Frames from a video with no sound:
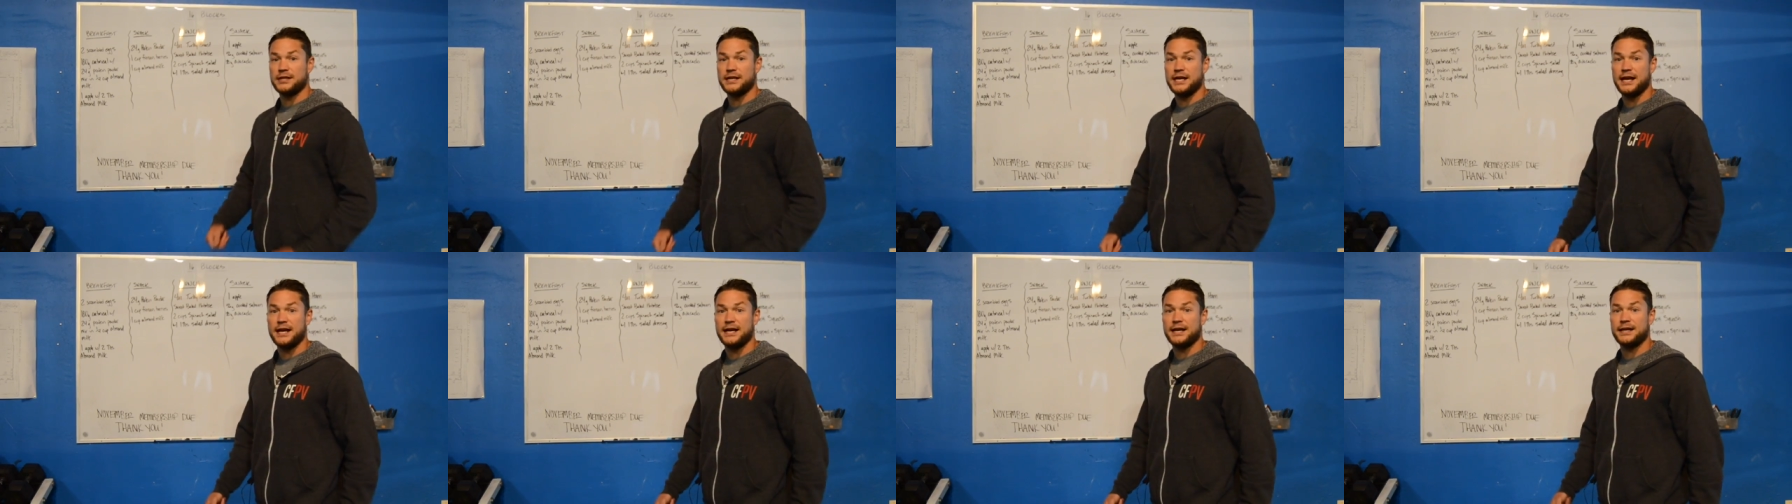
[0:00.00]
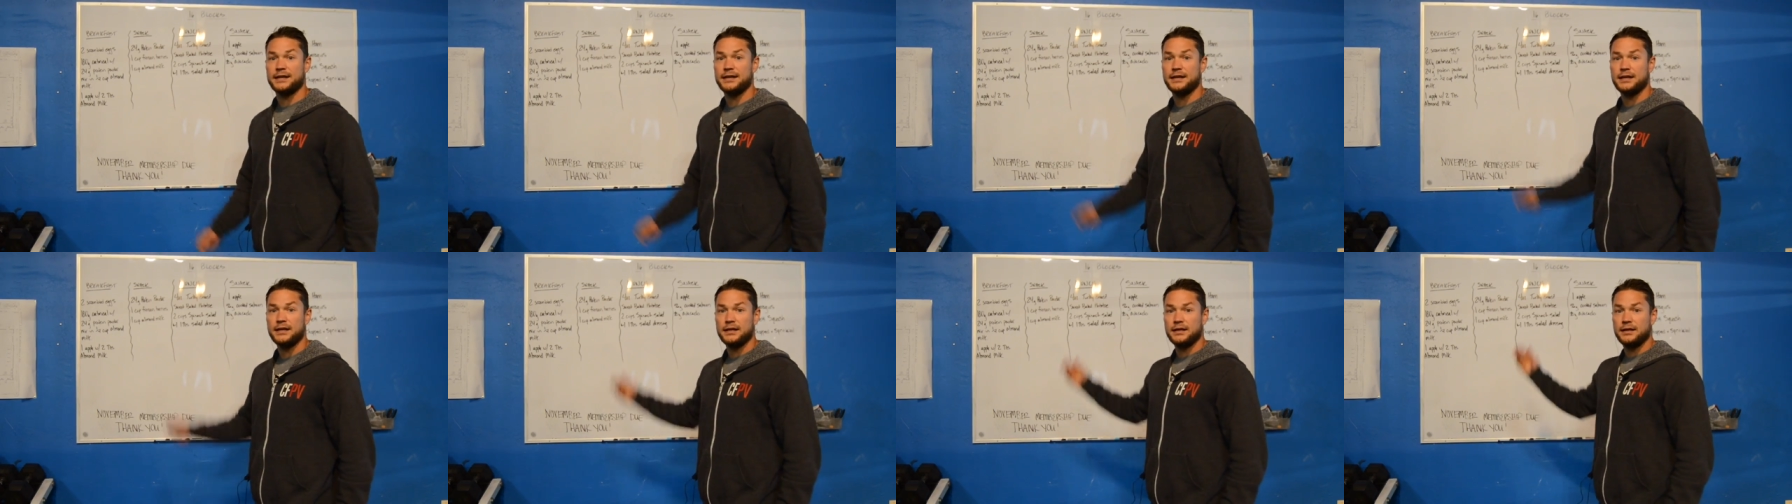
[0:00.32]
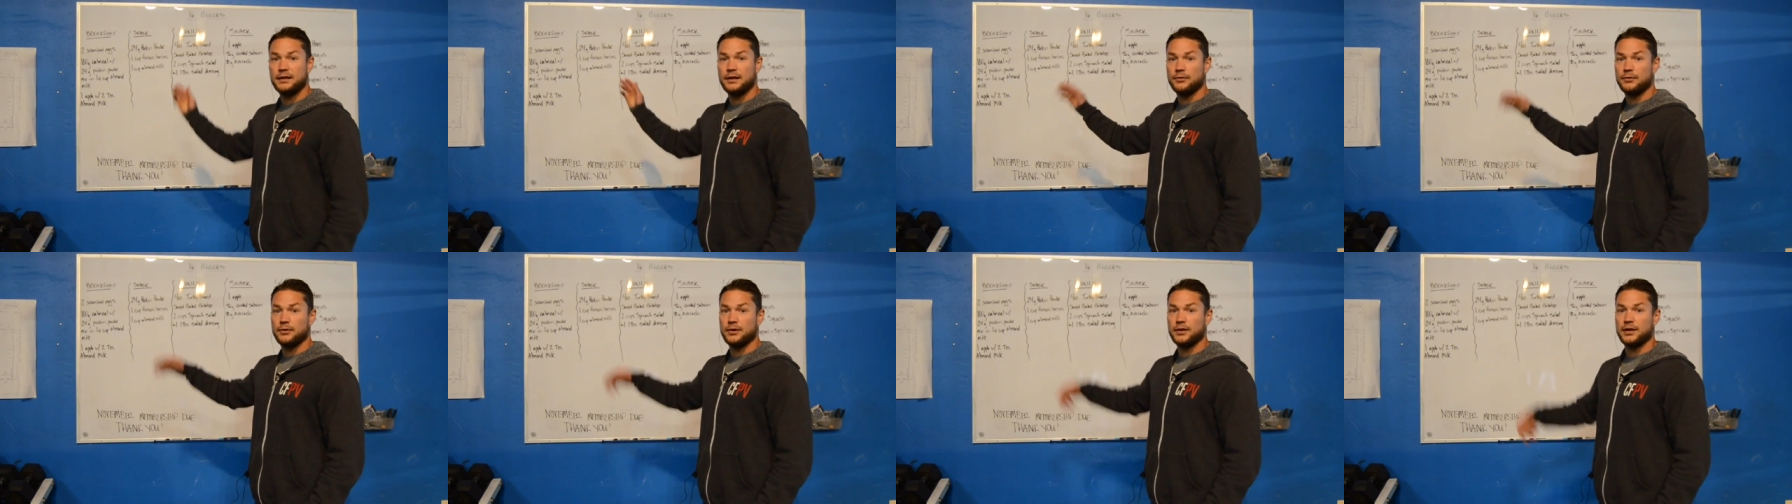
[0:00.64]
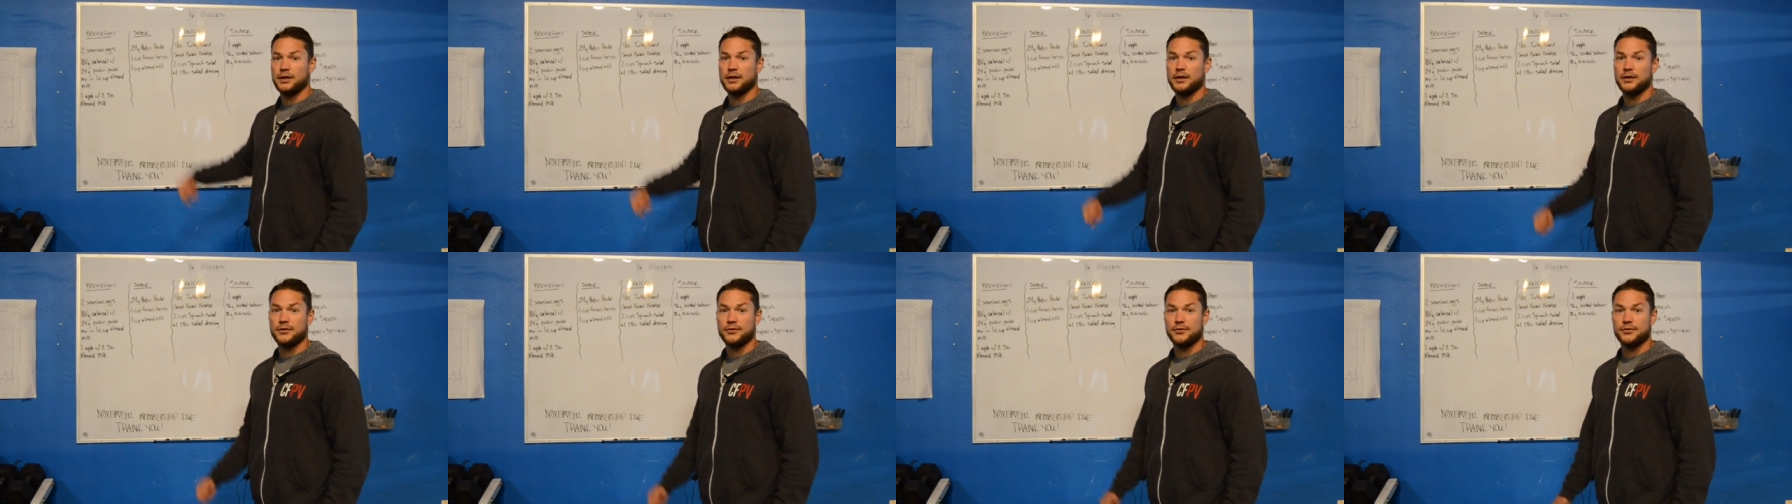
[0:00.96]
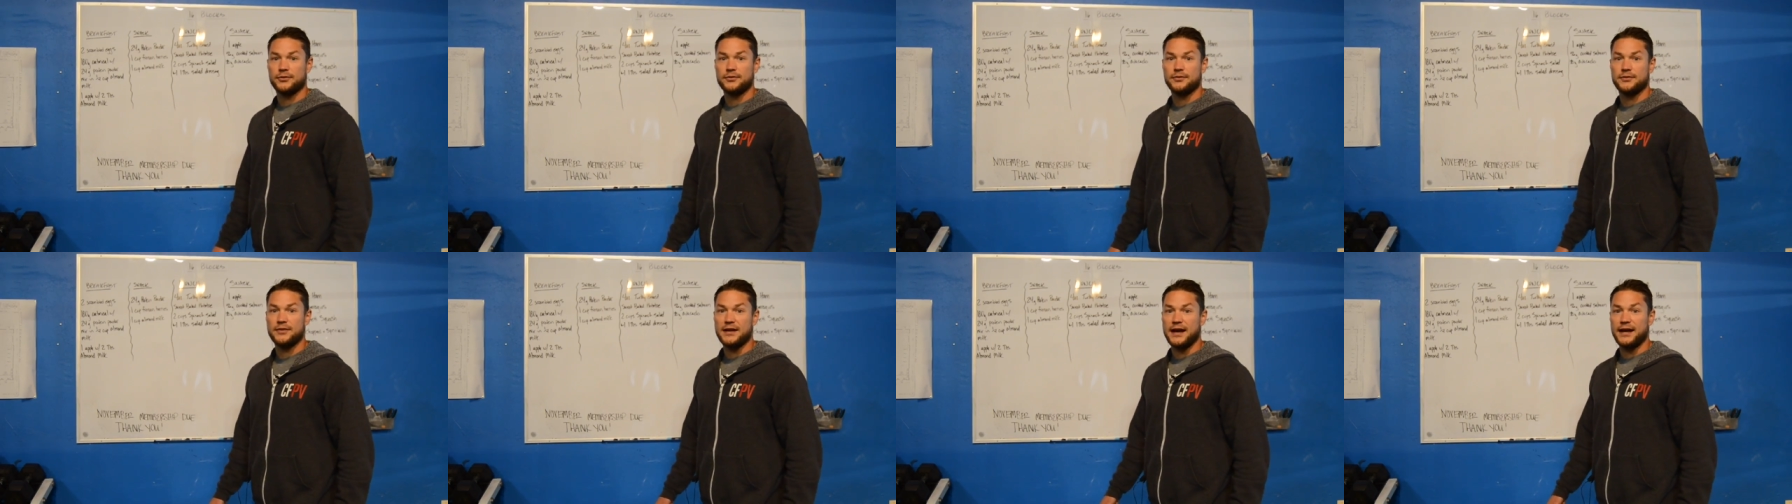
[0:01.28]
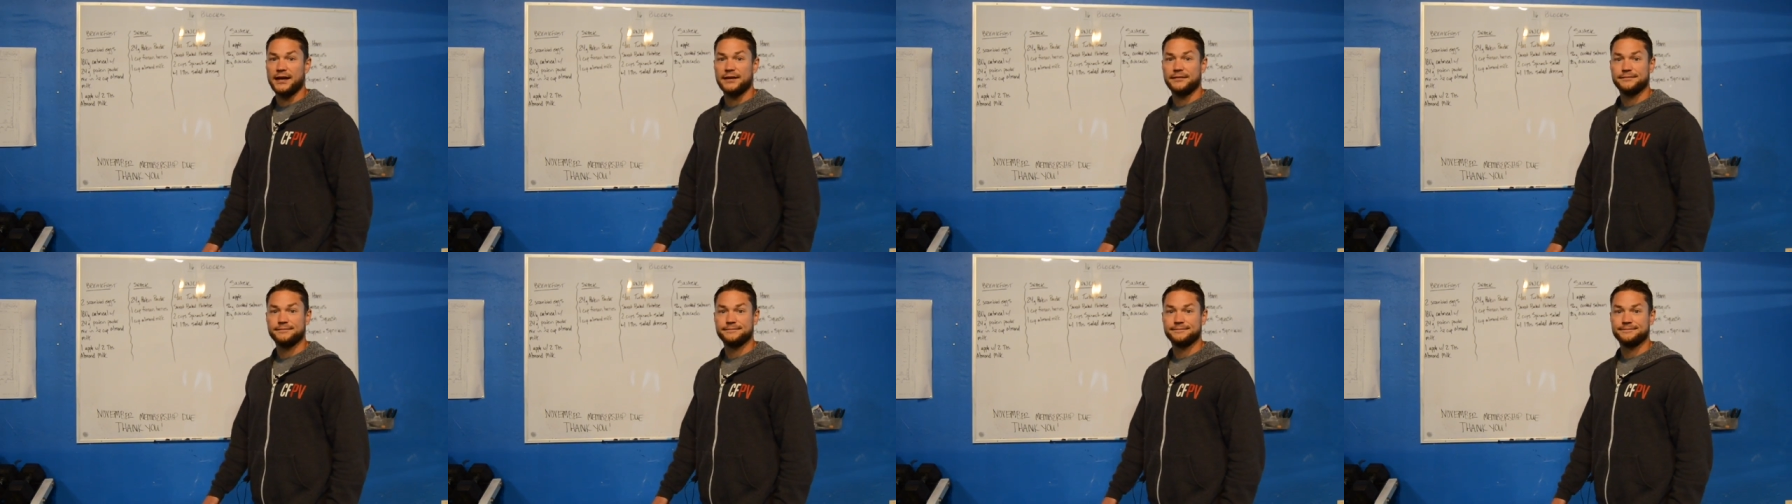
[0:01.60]
a day and we're going to go through
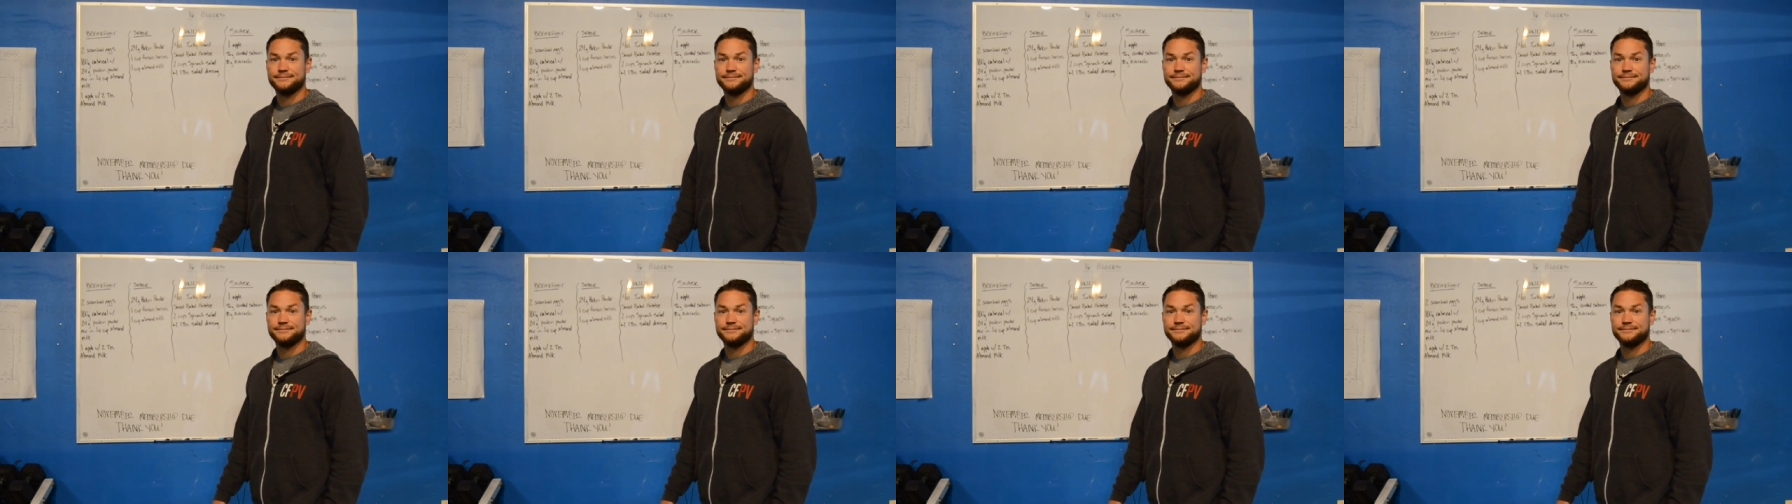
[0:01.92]
that.